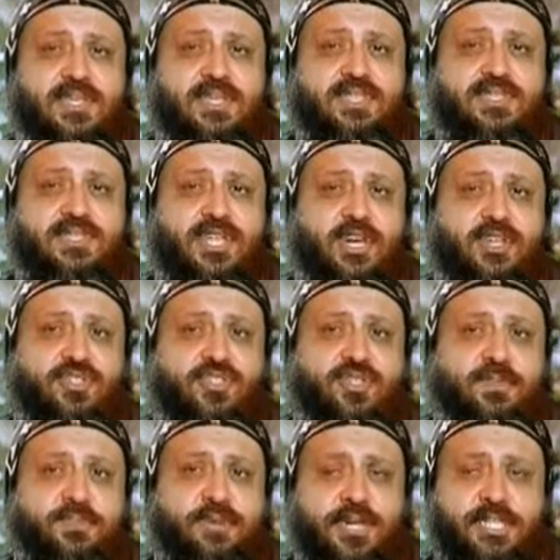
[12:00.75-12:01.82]

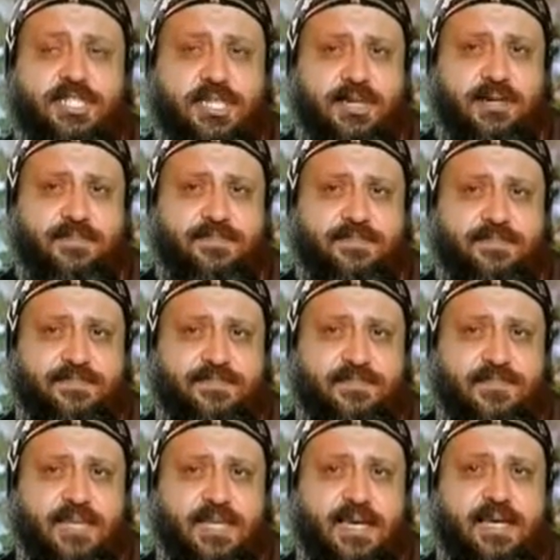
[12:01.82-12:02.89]
social pressure,
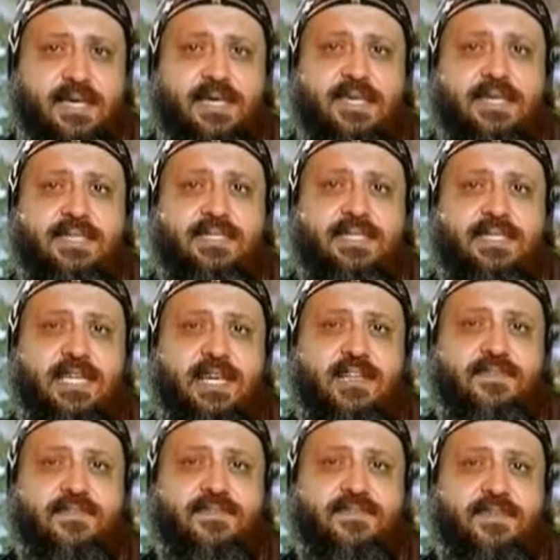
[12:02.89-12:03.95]

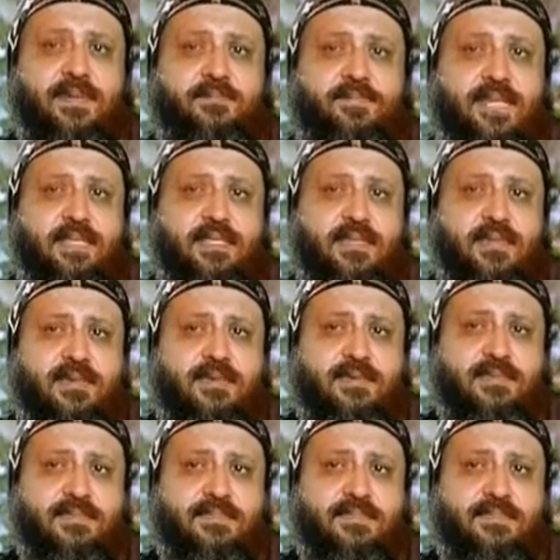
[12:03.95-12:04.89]
self-pity,